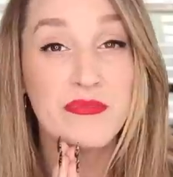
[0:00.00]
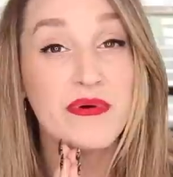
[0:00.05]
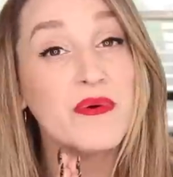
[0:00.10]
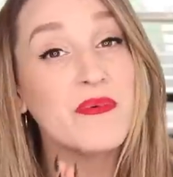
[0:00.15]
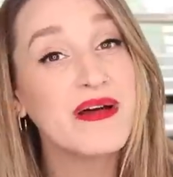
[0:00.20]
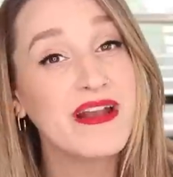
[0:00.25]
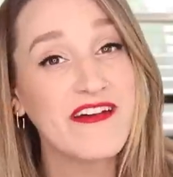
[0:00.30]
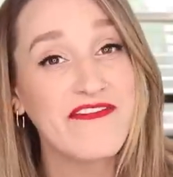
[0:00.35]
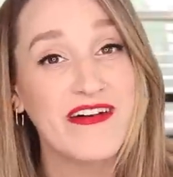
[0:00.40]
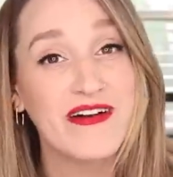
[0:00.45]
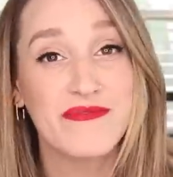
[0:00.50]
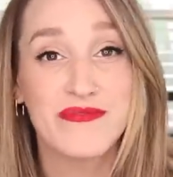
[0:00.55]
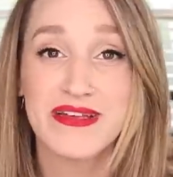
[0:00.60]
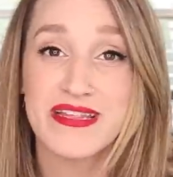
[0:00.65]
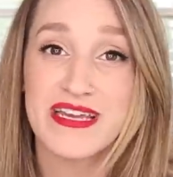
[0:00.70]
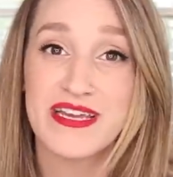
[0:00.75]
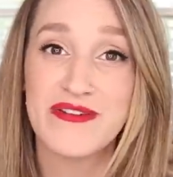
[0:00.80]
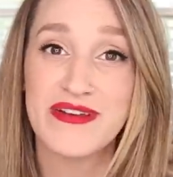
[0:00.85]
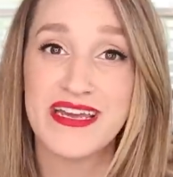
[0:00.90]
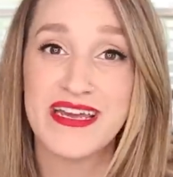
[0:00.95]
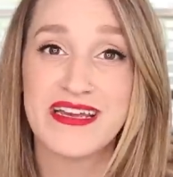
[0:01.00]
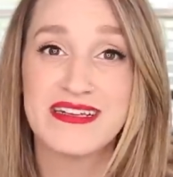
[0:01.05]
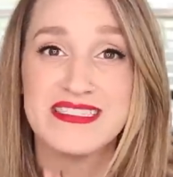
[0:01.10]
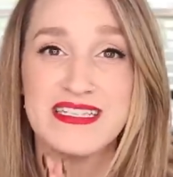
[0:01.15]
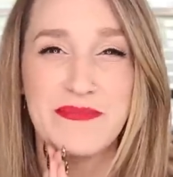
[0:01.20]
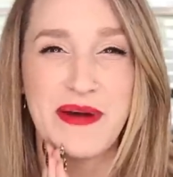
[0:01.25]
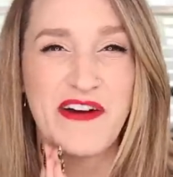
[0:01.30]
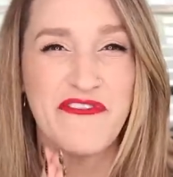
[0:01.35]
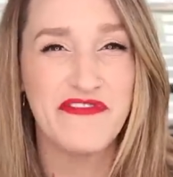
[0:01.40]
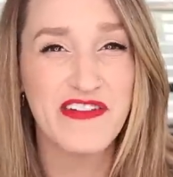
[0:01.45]
But what I found really unique is
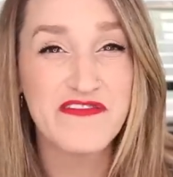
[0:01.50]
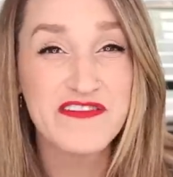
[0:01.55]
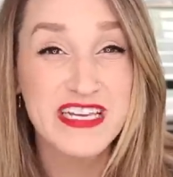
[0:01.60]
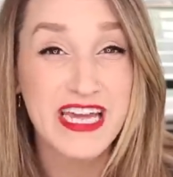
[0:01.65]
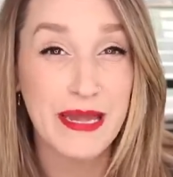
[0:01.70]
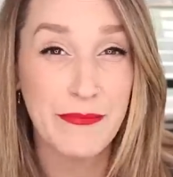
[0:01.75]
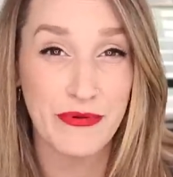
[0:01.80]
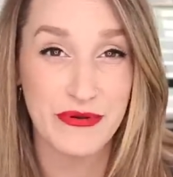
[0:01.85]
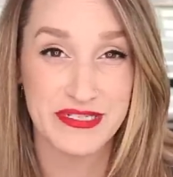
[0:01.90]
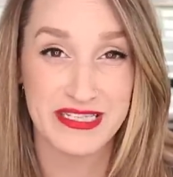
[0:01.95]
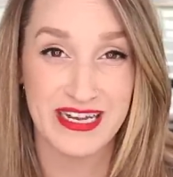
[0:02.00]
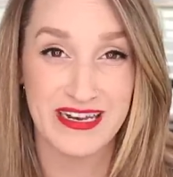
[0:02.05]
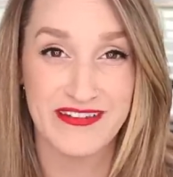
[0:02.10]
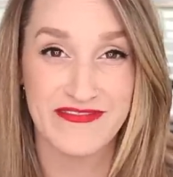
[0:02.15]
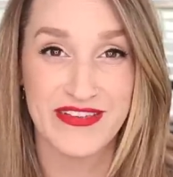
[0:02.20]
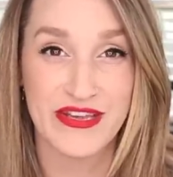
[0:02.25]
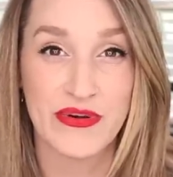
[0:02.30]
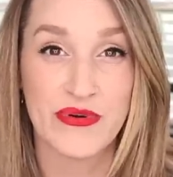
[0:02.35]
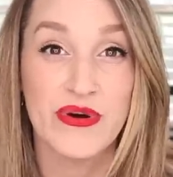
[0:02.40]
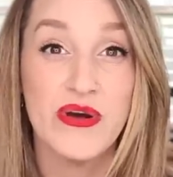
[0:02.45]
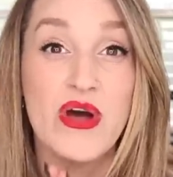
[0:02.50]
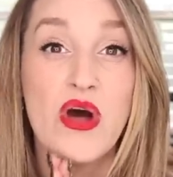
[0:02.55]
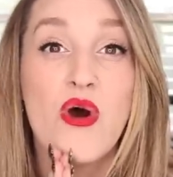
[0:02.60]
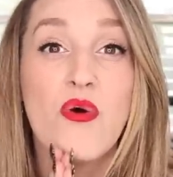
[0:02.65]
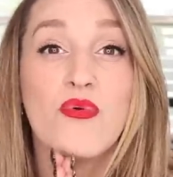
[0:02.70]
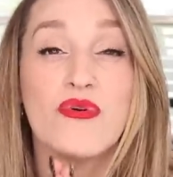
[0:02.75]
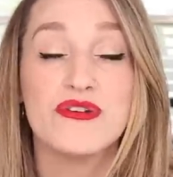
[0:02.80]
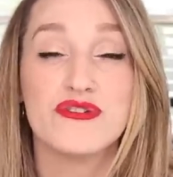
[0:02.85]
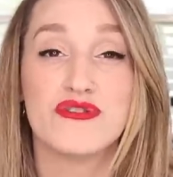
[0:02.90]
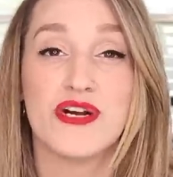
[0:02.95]
about 58% of you
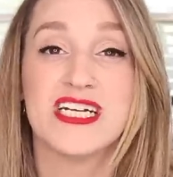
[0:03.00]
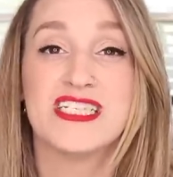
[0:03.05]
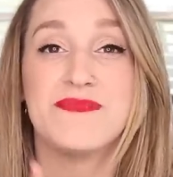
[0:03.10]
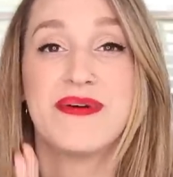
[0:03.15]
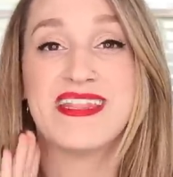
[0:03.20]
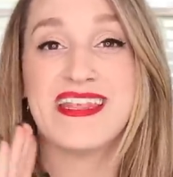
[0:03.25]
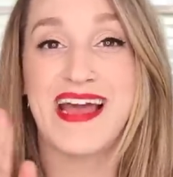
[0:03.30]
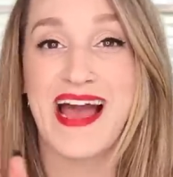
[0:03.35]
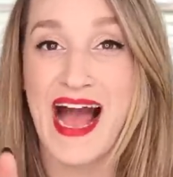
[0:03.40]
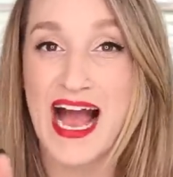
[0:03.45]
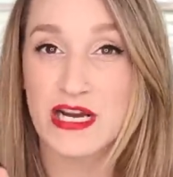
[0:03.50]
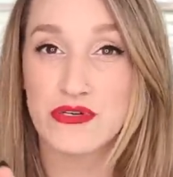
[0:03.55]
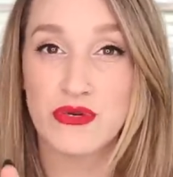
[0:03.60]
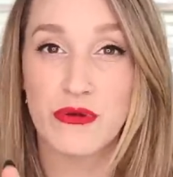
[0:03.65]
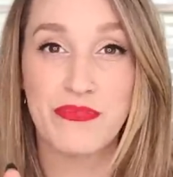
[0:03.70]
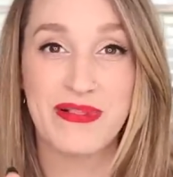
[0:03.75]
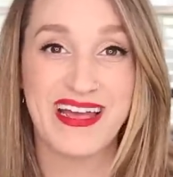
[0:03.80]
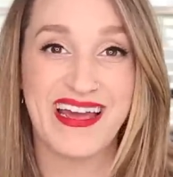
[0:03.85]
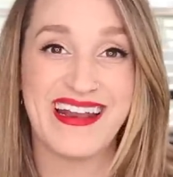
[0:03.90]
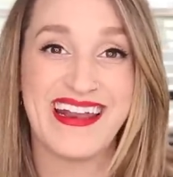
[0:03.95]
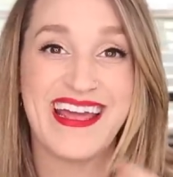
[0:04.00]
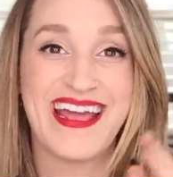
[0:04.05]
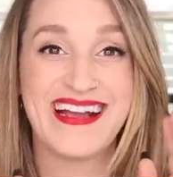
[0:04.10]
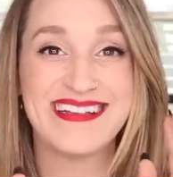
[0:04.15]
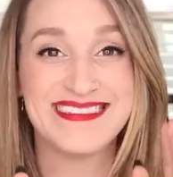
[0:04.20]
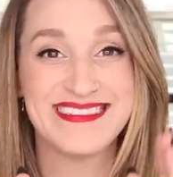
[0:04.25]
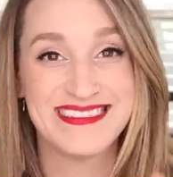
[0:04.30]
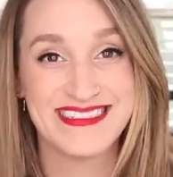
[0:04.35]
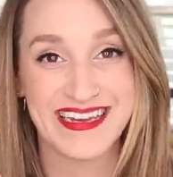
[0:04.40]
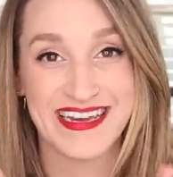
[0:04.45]
were stressed by the actual planning
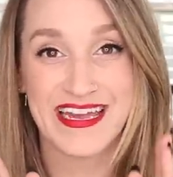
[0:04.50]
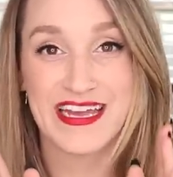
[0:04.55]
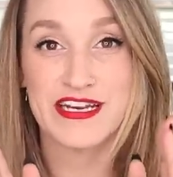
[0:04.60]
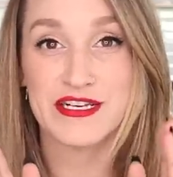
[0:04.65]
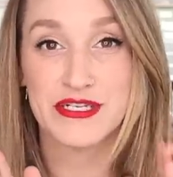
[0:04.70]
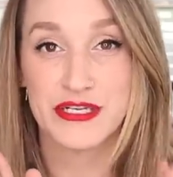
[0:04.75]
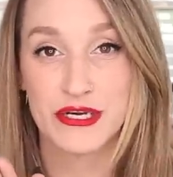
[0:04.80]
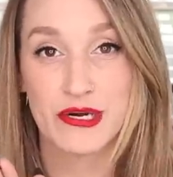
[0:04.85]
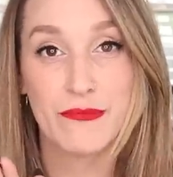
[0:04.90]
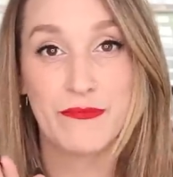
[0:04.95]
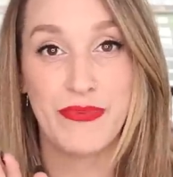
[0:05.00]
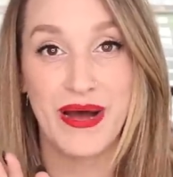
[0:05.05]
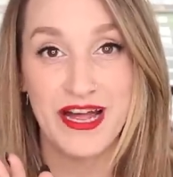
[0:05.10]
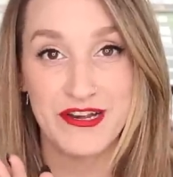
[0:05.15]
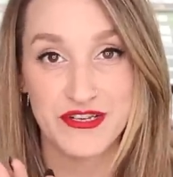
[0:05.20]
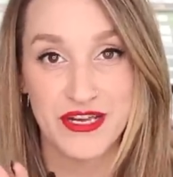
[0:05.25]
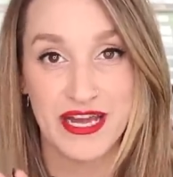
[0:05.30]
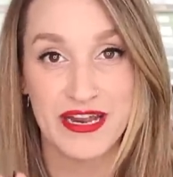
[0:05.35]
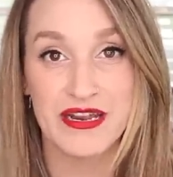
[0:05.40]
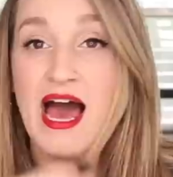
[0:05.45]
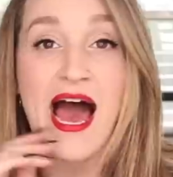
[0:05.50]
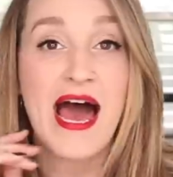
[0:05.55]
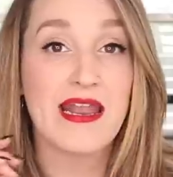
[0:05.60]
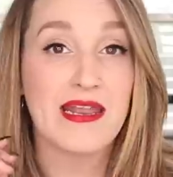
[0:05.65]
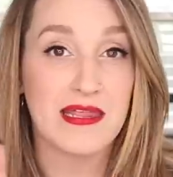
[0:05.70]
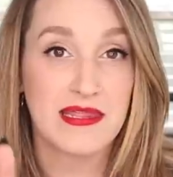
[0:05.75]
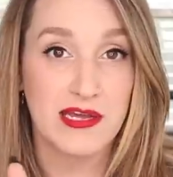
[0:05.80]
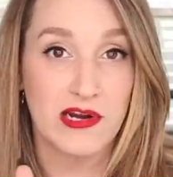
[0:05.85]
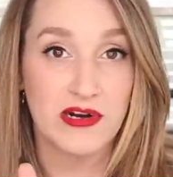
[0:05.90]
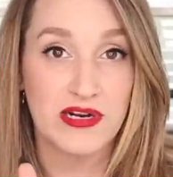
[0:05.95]
and sticking to your budget
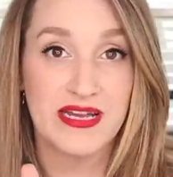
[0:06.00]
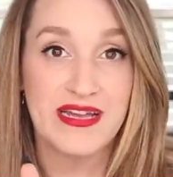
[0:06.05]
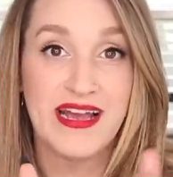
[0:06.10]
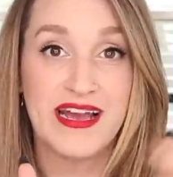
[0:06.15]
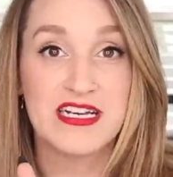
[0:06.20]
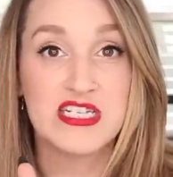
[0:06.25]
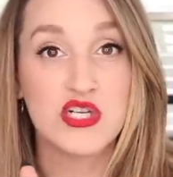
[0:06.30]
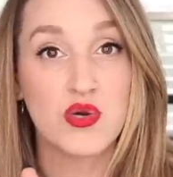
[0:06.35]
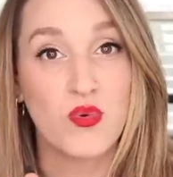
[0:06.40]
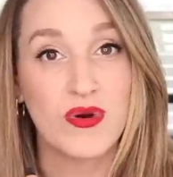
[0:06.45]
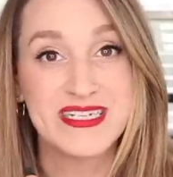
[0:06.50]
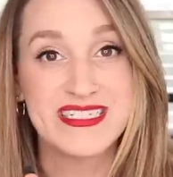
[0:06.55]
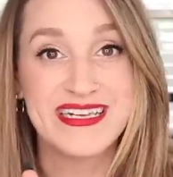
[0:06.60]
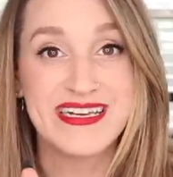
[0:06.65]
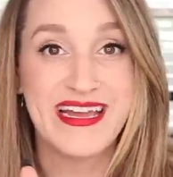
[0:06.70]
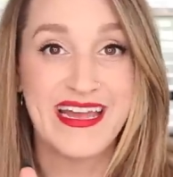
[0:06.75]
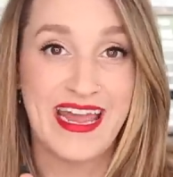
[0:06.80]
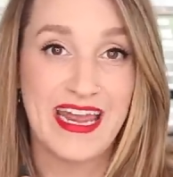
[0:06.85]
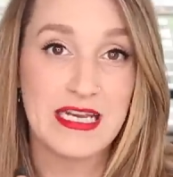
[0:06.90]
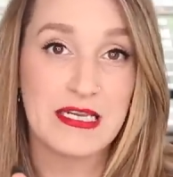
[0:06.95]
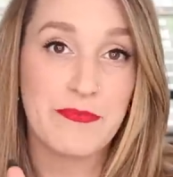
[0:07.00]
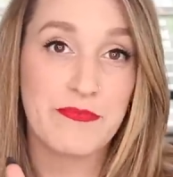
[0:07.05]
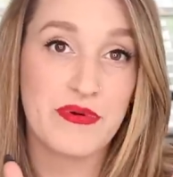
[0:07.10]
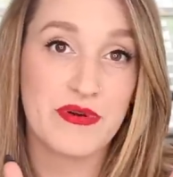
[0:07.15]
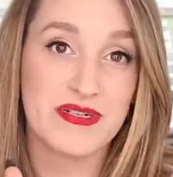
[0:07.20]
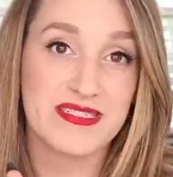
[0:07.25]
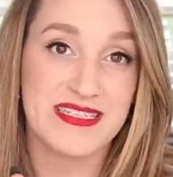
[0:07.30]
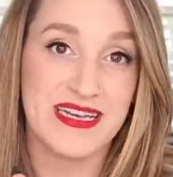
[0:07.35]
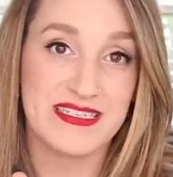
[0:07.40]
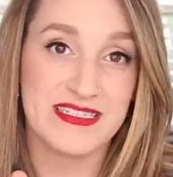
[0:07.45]
at 30 and 28
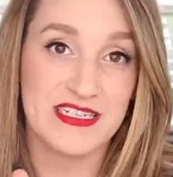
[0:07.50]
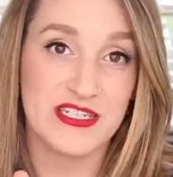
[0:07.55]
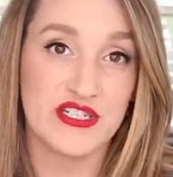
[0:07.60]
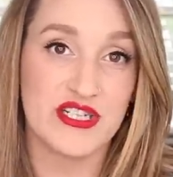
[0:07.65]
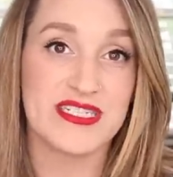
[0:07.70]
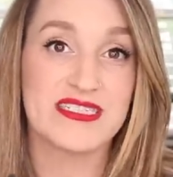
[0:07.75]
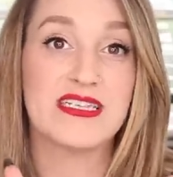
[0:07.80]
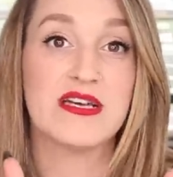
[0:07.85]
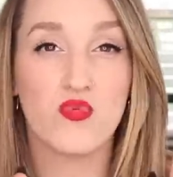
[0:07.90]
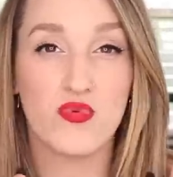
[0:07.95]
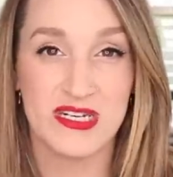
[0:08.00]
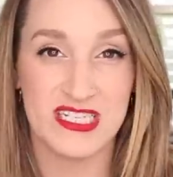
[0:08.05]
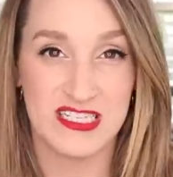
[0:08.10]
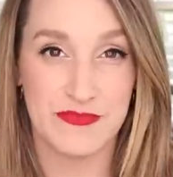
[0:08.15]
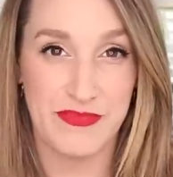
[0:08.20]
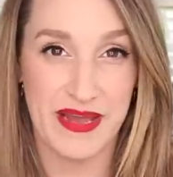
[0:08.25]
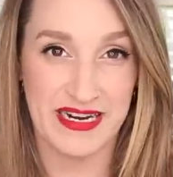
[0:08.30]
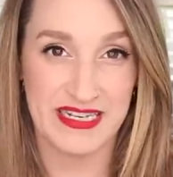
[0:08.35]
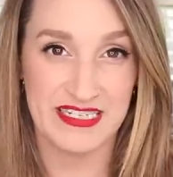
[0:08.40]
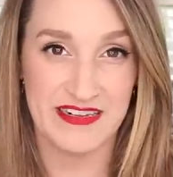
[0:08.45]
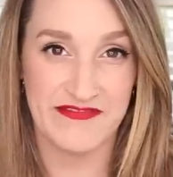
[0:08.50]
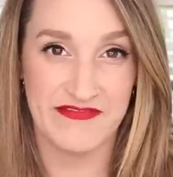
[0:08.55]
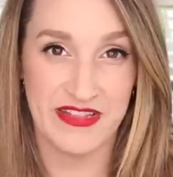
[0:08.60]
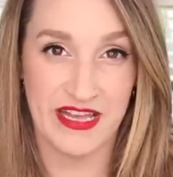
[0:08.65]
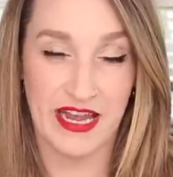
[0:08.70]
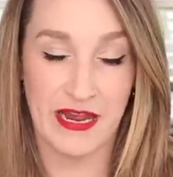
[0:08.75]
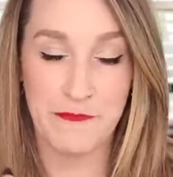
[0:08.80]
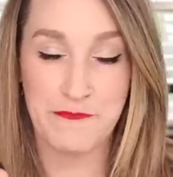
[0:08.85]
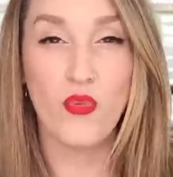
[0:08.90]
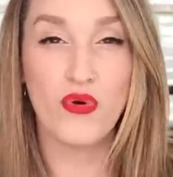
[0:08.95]
percentages
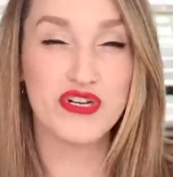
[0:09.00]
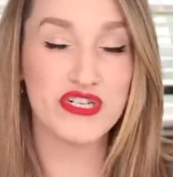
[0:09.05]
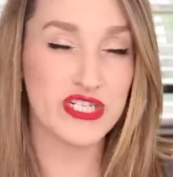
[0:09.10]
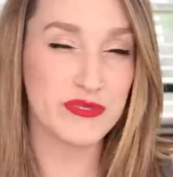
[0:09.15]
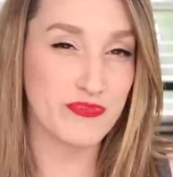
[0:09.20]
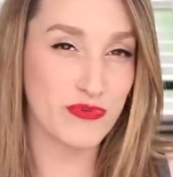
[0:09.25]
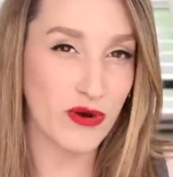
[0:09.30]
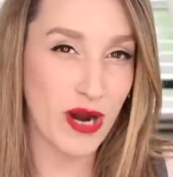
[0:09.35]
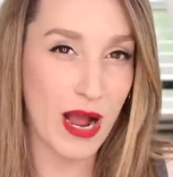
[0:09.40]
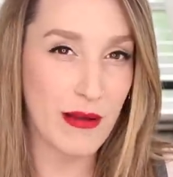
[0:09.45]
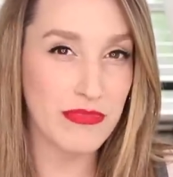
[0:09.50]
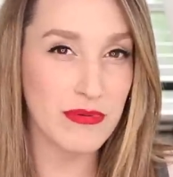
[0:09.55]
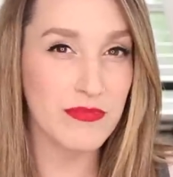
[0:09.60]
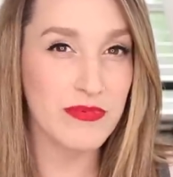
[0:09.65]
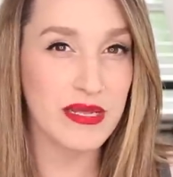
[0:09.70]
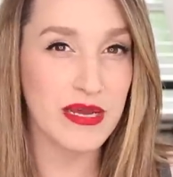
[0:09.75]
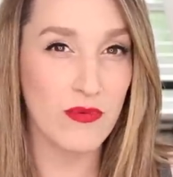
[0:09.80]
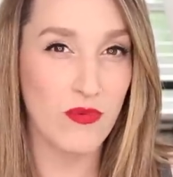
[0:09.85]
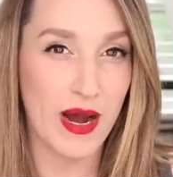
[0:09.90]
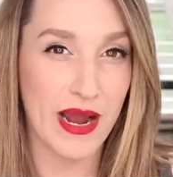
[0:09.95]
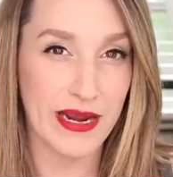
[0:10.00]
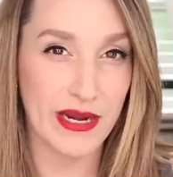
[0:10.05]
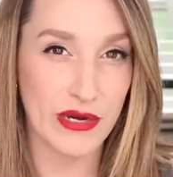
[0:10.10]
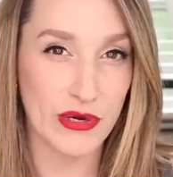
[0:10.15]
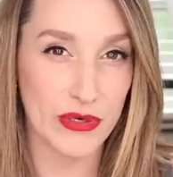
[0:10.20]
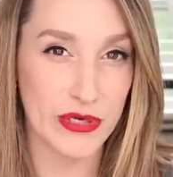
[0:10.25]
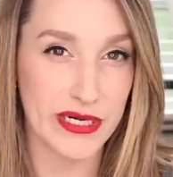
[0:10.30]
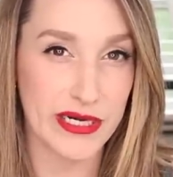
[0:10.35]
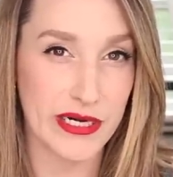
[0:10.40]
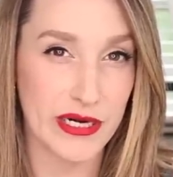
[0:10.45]
respectively, which is probably why
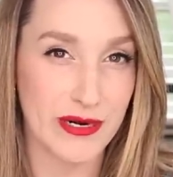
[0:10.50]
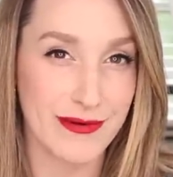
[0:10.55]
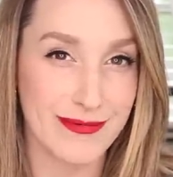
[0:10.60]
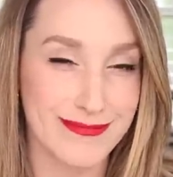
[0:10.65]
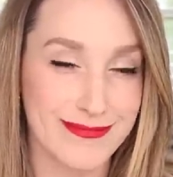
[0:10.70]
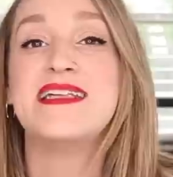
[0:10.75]
you're here.